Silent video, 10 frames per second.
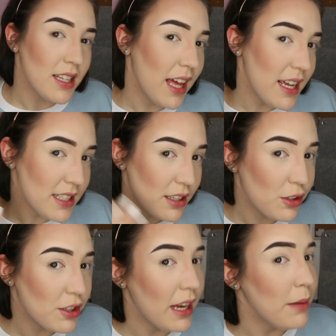that is the
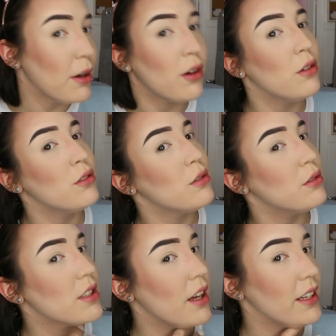cream contour
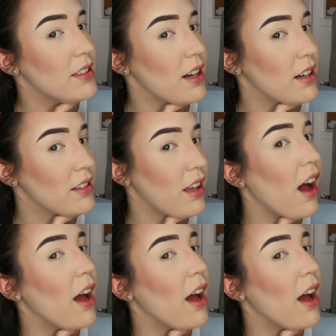side done.